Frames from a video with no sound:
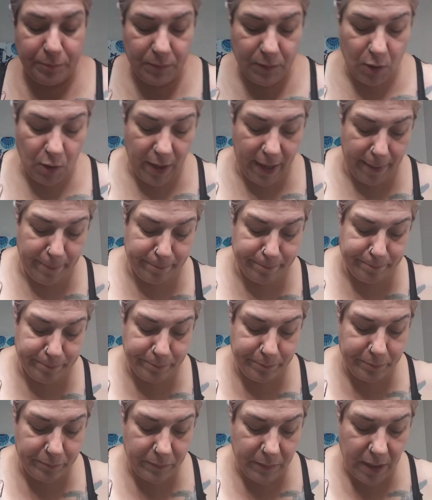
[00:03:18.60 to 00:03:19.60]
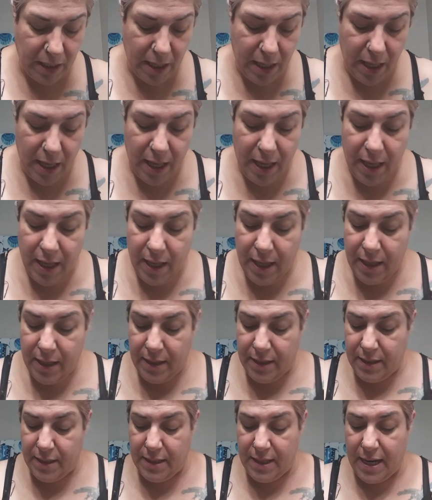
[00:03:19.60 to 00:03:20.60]
Okay.
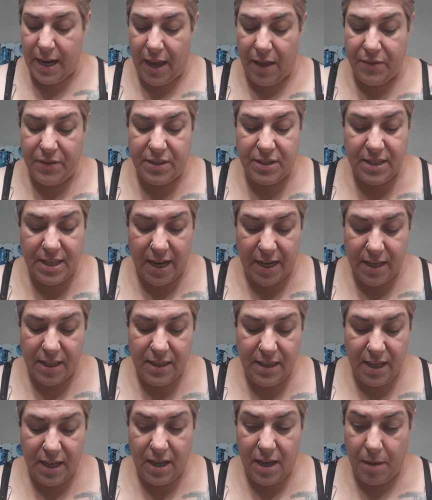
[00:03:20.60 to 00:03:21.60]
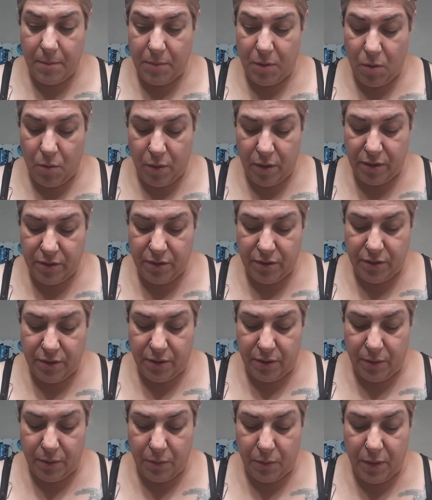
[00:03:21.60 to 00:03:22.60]
Now the second thing I'm going to
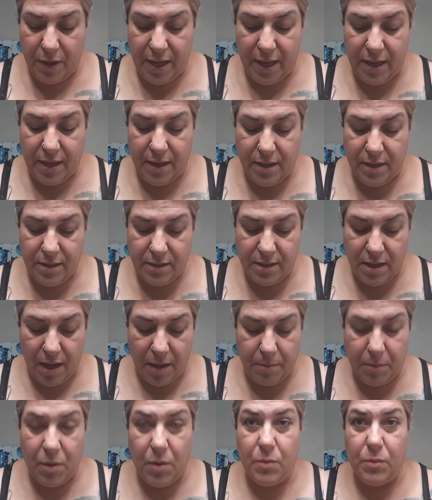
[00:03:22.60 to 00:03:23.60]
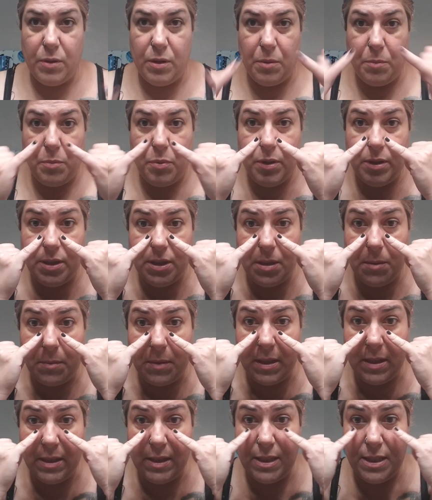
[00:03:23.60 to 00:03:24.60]
do is I'm going to put some
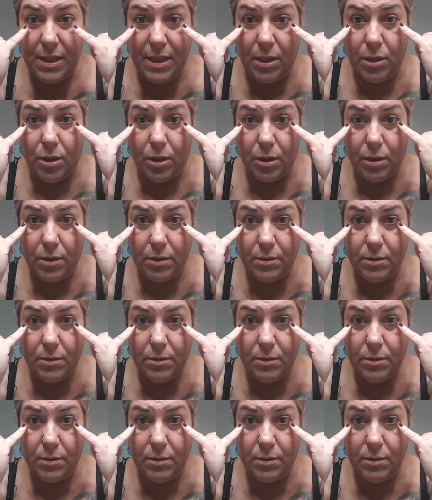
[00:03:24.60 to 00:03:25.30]
concealer.